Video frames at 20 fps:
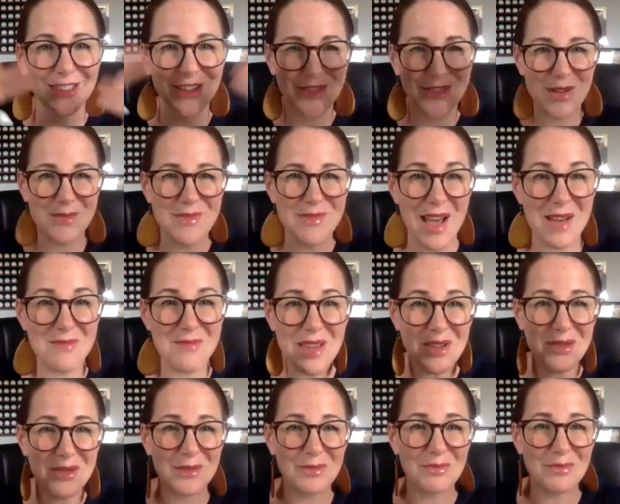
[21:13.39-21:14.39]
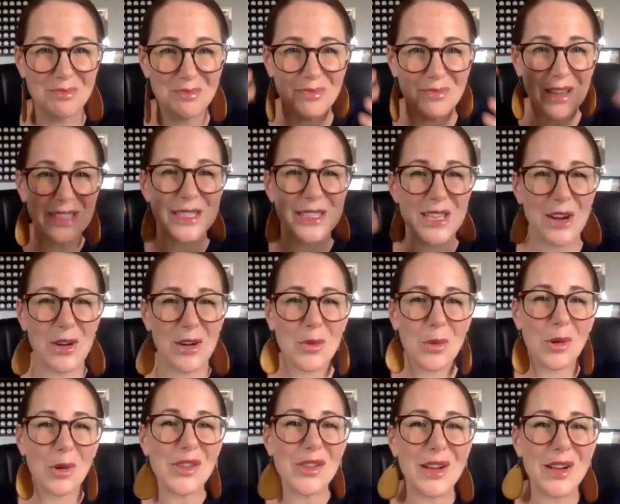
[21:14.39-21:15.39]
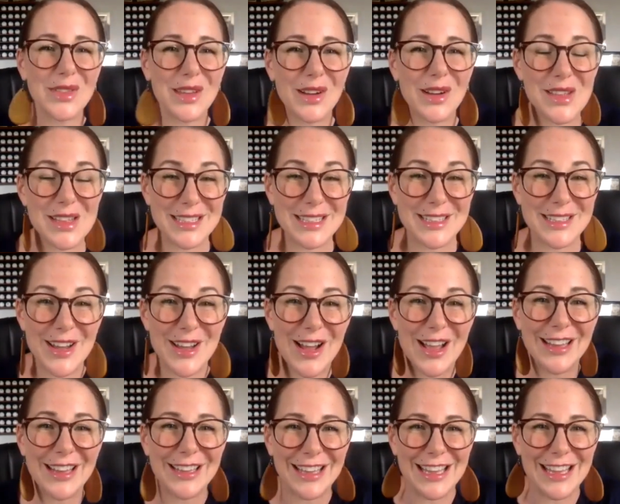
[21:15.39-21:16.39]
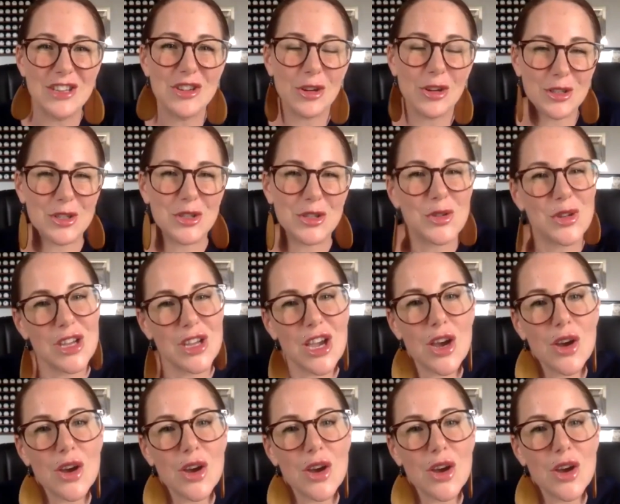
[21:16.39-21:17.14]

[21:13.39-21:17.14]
from that big scary world out there that's not in your studio,